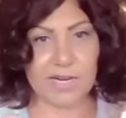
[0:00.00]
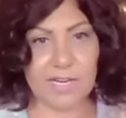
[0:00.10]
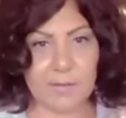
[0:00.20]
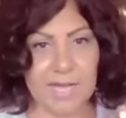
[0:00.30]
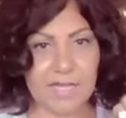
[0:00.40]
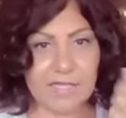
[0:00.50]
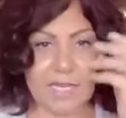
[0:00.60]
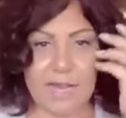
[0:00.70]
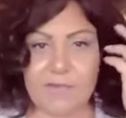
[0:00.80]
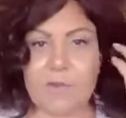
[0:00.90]
wearing a
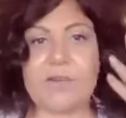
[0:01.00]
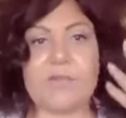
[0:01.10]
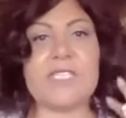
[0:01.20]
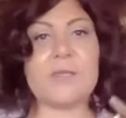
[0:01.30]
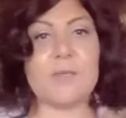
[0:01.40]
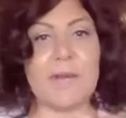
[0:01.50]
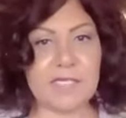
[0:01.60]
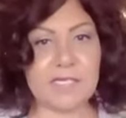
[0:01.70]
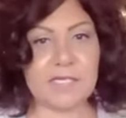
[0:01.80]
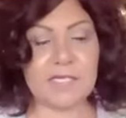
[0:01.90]
mask. Everyone
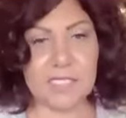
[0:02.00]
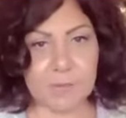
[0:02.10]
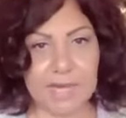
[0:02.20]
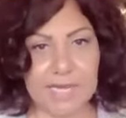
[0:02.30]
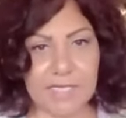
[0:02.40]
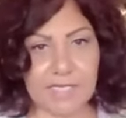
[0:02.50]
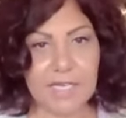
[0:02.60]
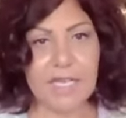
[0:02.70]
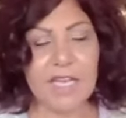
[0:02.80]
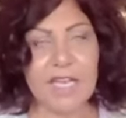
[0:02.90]
respects the space.
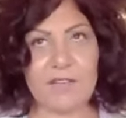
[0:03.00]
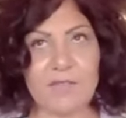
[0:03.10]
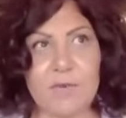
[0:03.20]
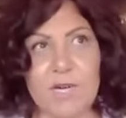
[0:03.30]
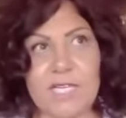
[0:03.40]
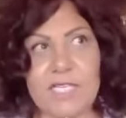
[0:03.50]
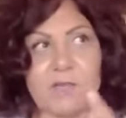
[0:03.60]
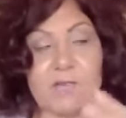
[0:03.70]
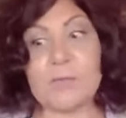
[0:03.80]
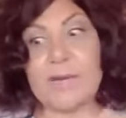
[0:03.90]

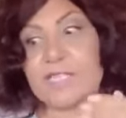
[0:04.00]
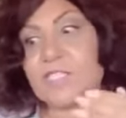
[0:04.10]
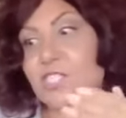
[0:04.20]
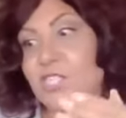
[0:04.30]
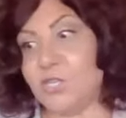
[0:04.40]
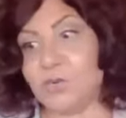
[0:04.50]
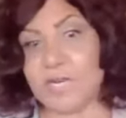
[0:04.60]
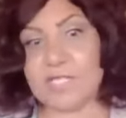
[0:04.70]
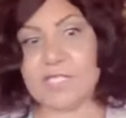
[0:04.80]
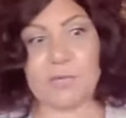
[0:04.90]
Everyone respects
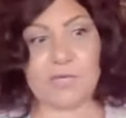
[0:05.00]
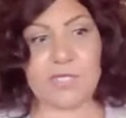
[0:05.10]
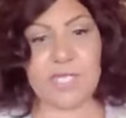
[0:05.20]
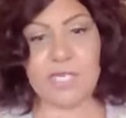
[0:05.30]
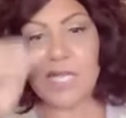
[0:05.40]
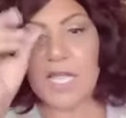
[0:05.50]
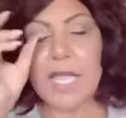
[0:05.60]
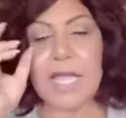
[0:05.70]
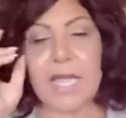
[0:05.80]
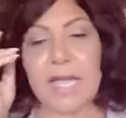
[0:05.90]
you as a person.
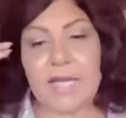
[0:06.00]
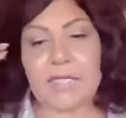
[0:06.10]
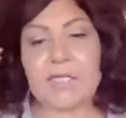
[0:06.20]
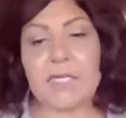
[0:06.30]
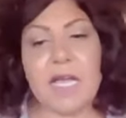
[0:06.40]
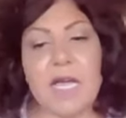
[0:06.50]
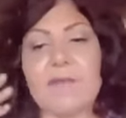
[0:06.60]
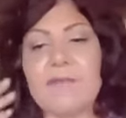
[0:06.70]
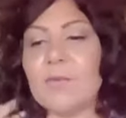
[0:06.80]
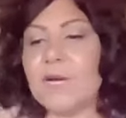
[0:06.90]
And not
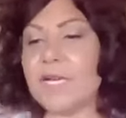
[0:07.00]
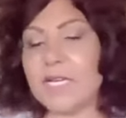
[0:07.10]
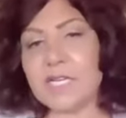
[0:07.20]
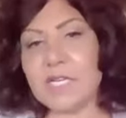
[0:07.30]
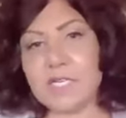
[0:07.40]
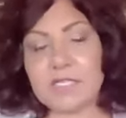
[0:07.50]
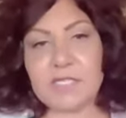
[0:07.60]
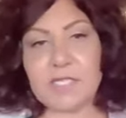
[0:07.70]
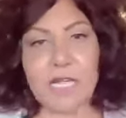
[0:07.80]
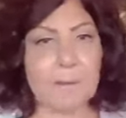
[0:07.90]
everyone
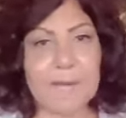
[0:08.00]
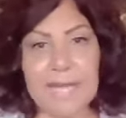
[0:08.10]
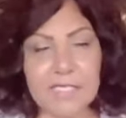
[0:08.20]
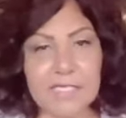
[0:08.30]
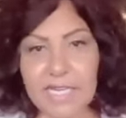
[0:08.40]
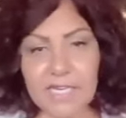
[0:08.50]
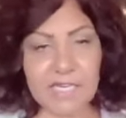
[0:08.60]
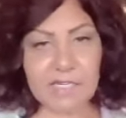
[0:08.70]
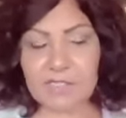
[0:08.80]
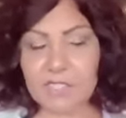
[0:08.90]
is
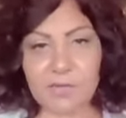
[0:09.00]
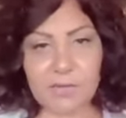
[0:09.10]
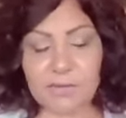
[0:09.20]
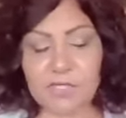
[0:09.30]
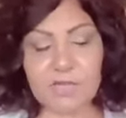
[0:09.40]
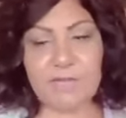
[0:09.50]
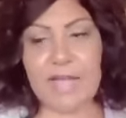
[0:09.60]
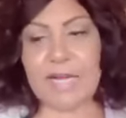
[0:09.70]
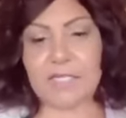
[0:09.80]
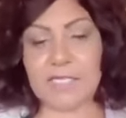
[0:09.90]
mandated to
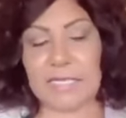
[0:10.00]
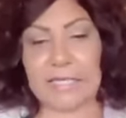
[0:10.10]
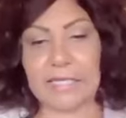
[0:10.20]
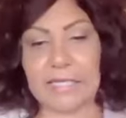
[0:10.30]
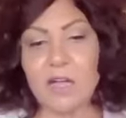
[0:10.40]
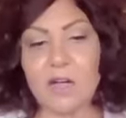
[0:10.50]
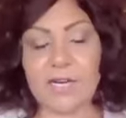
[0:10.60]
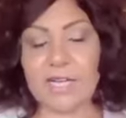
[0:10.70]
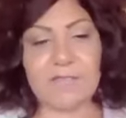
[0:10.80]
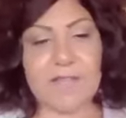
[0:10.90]
vaccine
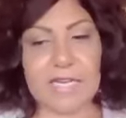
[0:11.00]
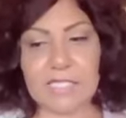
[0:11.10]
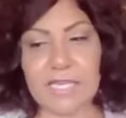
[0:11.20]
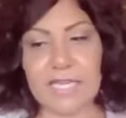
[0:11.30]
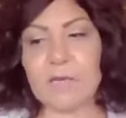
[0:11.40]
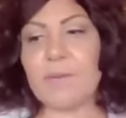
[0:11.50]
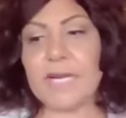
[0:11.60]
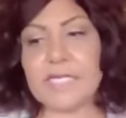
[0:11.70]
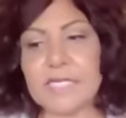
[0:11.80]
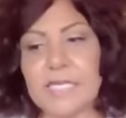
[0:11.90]
or get vaccinated,
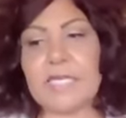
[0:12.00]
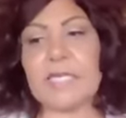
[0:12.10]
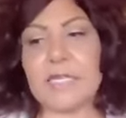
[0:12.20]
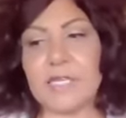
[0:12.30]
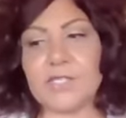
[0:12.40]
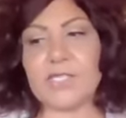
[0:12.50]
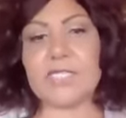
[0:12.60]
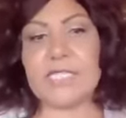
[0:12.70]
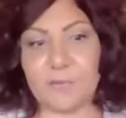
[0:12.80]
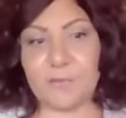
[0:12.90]
but I see that there's
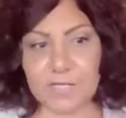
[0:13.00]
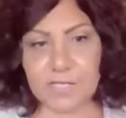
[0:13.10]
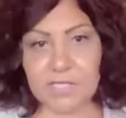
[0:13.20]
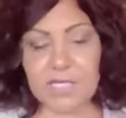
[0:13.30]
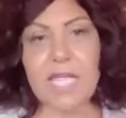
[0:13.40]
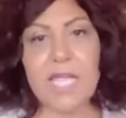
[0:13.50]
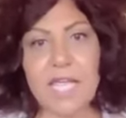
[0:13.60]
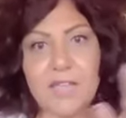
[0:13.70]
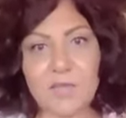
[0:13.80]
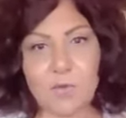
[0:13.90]
a difference
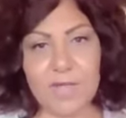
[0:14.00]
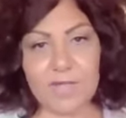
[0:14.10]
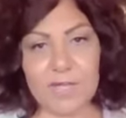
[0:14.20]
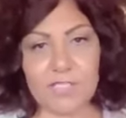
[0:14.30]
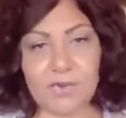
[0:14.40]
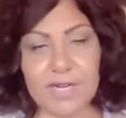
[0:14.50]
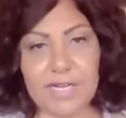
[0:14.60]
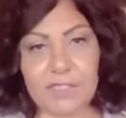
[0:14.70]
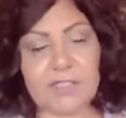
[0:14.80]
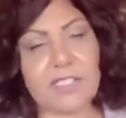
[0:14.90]
in the way things are
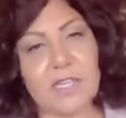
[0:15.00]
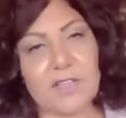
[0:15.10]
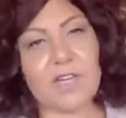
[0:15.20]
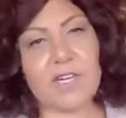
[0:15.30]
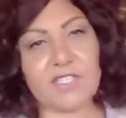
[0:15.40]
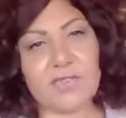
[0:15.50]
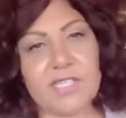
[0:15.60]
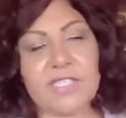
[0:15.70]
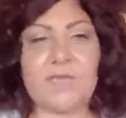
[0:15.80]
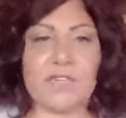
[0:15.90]
handled in other
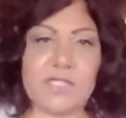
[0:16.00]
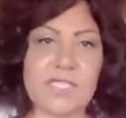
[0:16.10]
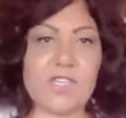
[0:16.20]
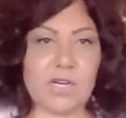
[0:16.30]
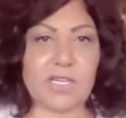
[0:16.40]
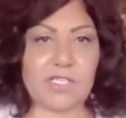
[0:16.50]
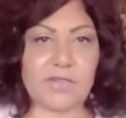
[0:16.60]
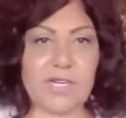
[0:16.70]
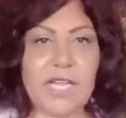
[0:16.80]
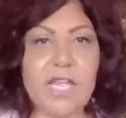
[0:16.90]
countries versus our
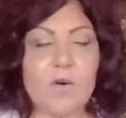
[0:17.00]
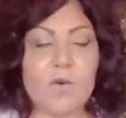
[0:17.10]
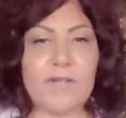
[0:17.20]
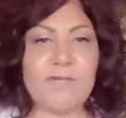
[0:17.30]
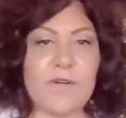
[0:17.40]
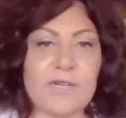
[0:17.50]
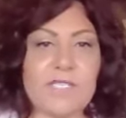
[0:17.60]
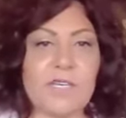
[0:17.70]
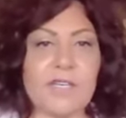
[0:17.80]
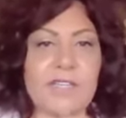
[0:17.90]
country. We
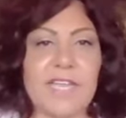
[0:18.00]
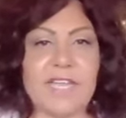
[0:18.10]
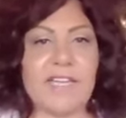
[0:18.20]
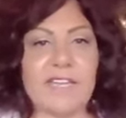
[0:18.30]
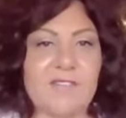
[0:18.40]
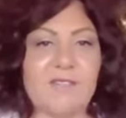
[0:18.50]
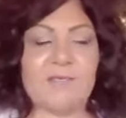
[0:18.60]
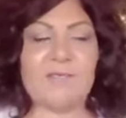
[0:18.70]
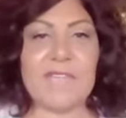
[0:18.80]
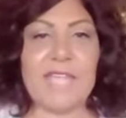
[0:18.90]
focus on the negative,
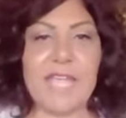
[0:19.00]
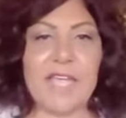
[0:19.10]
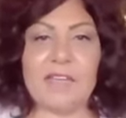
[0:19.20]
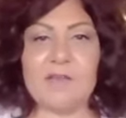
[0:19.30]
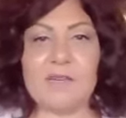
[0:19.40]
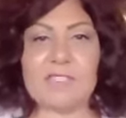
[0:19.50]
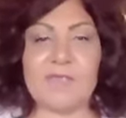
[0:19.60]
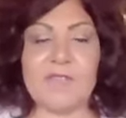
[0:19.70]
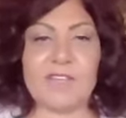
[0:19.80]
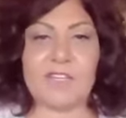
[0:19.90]
and most
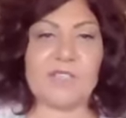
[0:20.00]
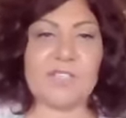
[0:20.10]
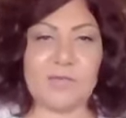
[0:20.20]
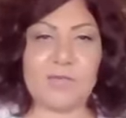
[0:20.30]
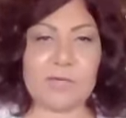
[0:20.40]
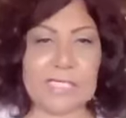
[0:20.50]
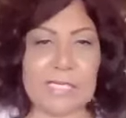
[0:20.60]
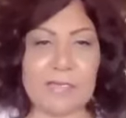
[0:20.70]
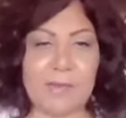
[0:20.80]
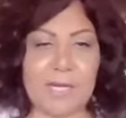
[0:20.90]
of other countries are
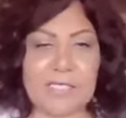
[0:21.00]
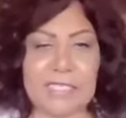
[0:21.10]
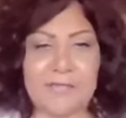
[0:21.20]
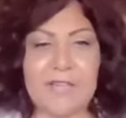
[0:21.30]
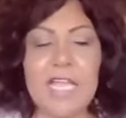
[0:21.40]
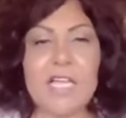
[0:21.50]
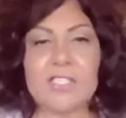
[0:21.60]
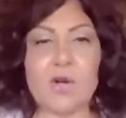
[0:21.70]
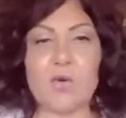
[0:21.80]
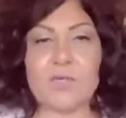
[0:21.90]
focusing on the positive.
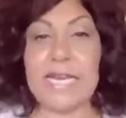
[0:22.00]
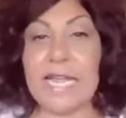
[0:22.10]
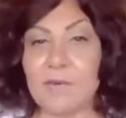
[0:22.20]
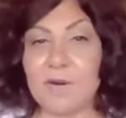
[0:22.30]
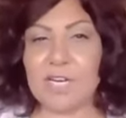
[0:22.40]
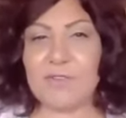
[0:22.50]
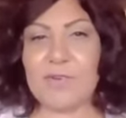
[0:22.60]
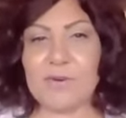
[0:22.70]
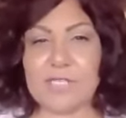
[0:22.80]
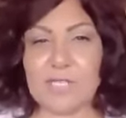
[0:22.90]
So today we're going to
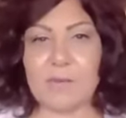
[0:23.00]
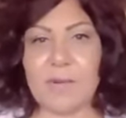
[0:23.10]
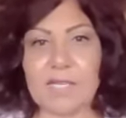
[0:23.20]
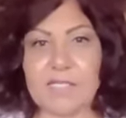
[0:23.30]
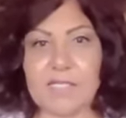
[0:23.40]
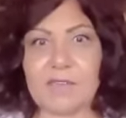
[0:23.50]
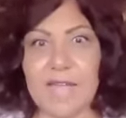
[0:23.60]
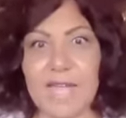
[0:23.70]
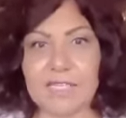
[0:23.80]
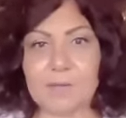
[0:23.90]
focus on the positive
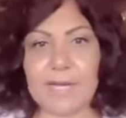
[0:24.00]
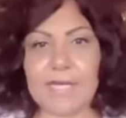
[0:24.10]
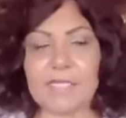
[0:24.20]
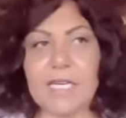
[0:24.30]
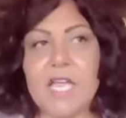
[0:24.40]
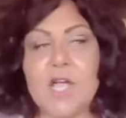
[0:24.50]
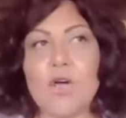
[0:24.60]
aspect.